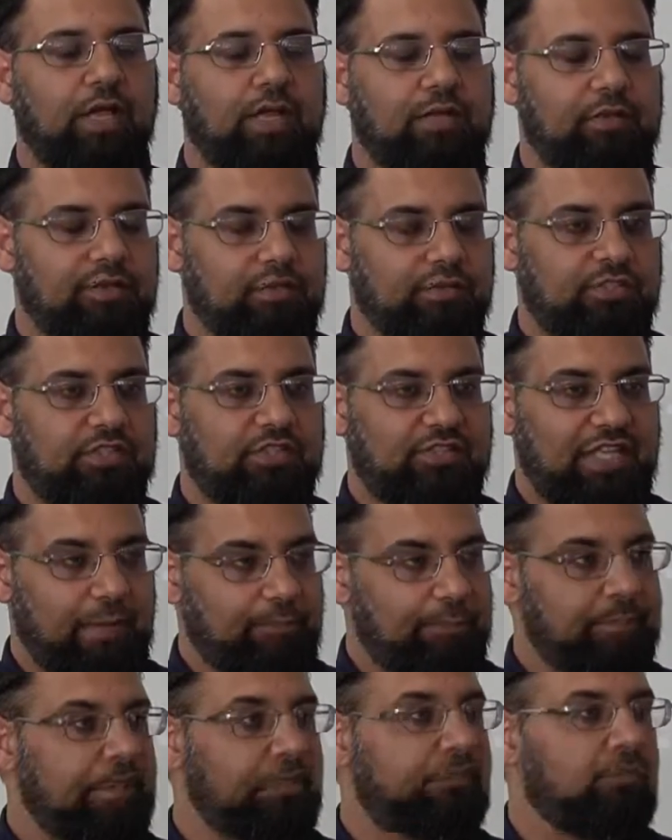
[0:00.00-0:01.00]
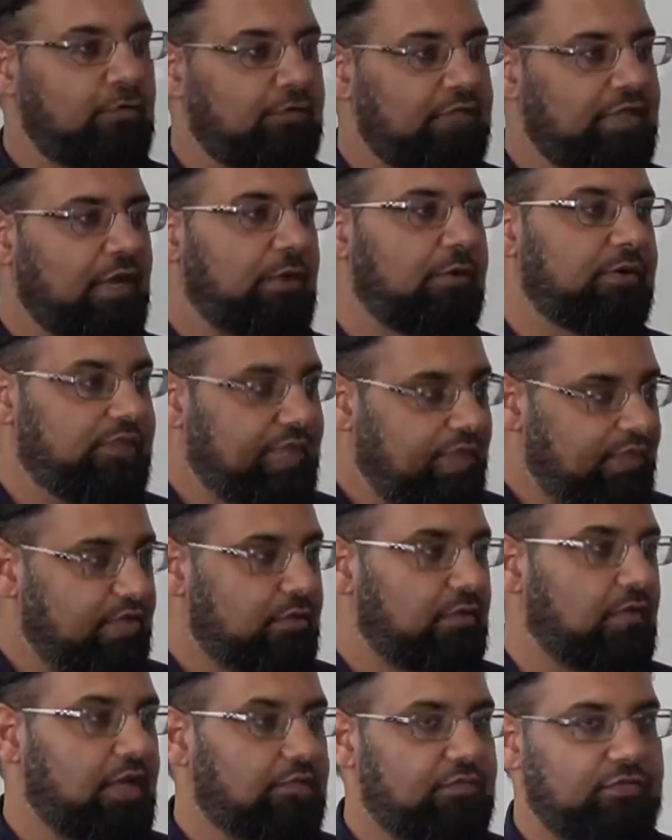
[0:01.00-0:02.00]
and this has kept me involved in Dawah day and
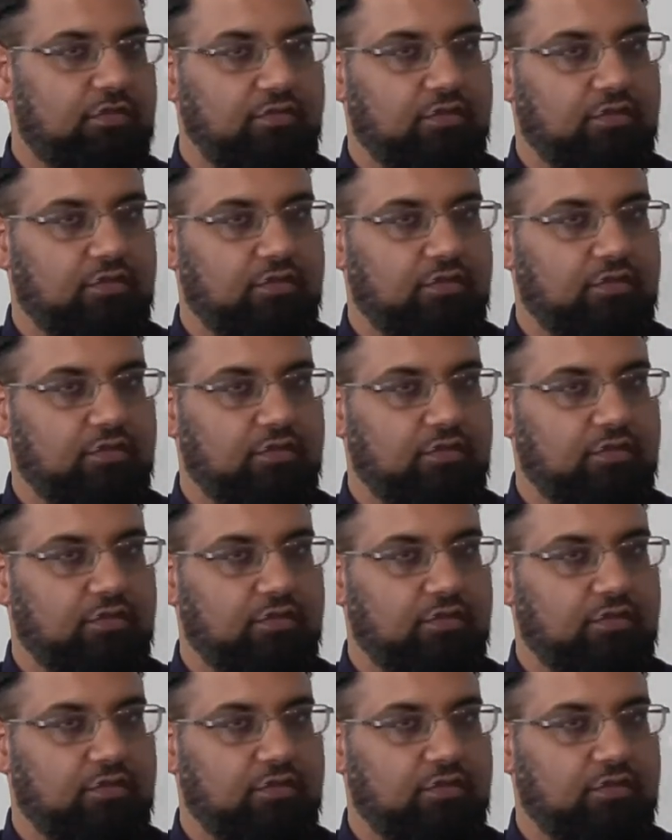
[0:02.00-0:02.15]
night for the